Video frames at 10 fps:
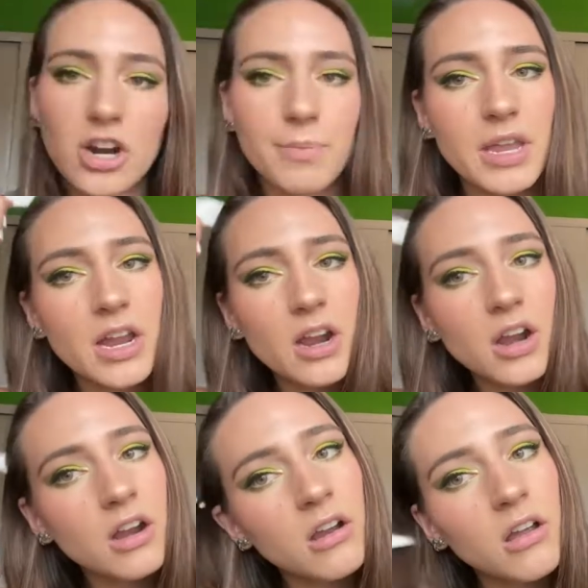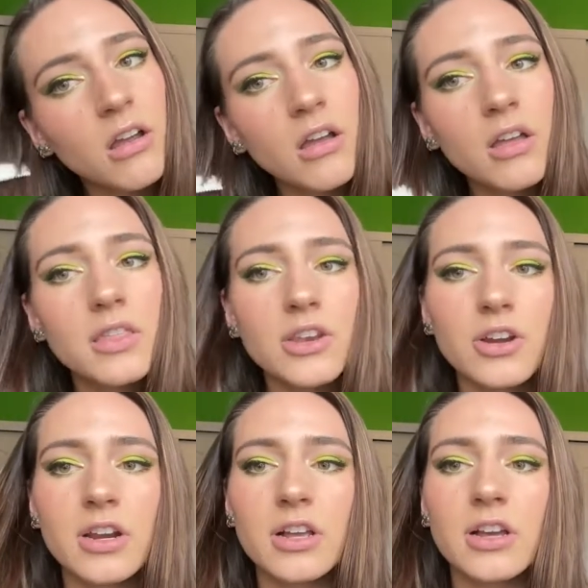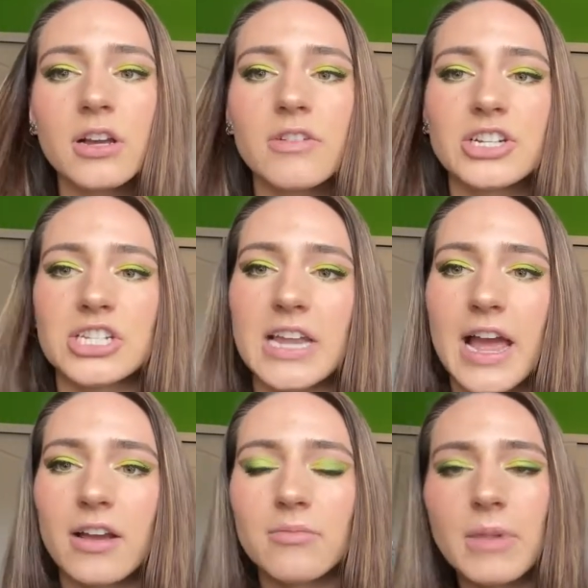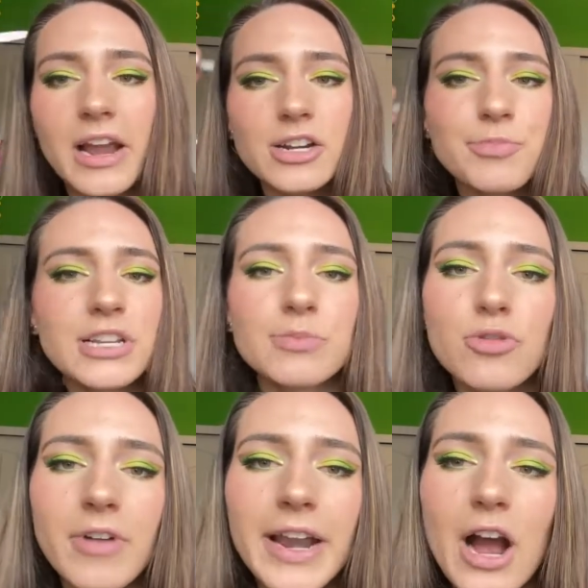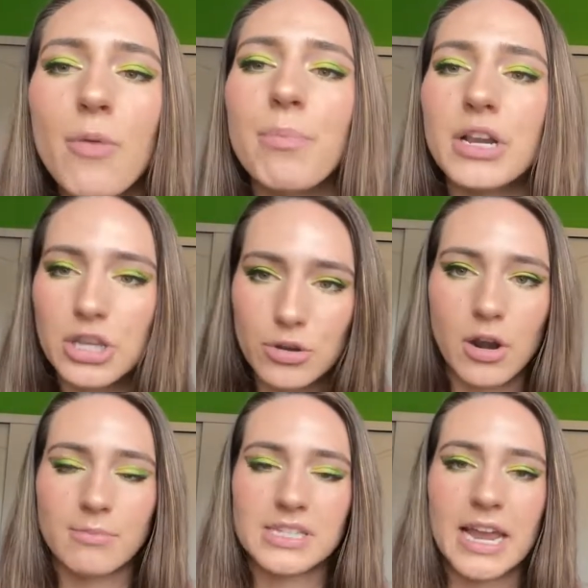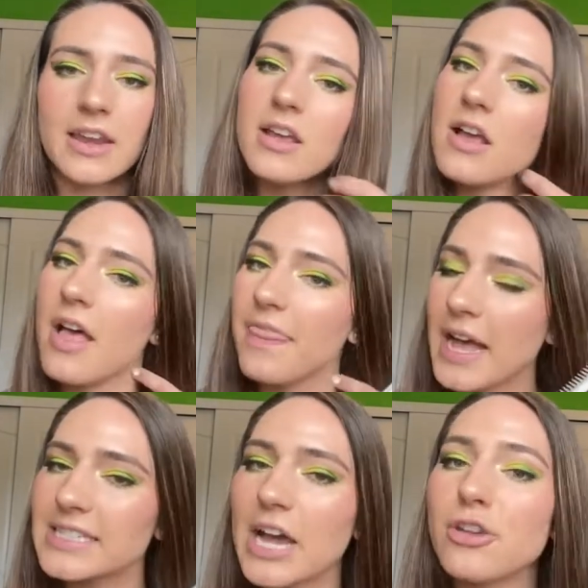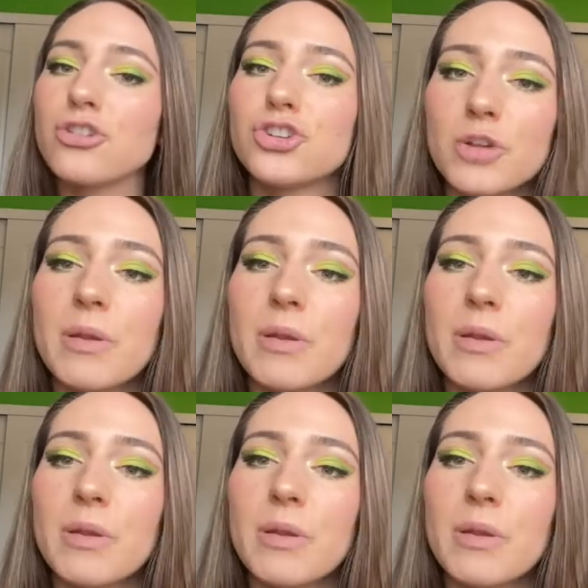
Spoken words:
up here, then you're gonna reach a snag. My hair's pretty smooth right now, but you know what I'm saying. That's how you should be